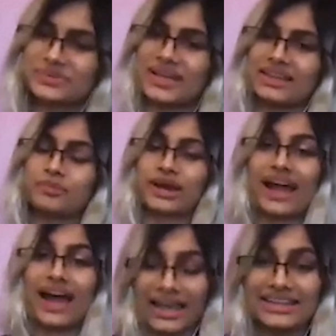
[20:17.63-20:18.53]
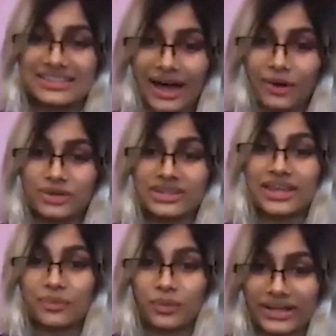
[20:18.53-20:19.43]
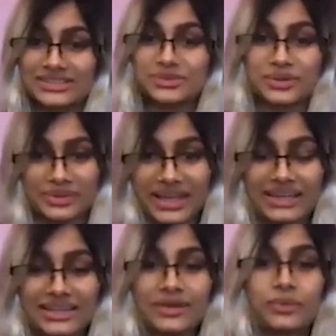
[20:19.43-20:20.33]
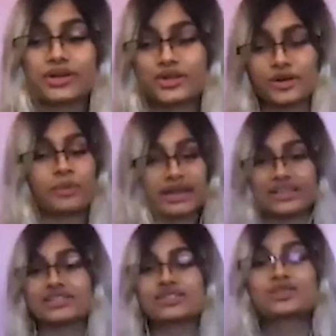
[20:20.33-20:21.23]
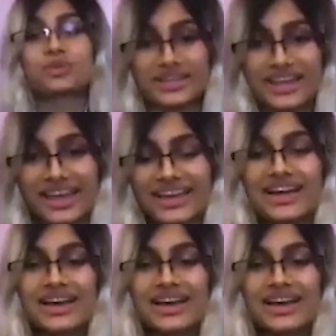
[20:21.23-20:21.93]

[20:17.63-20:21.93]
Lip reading: It is a reality, but I highly doubt that they went to a reality where Hermione is twerking.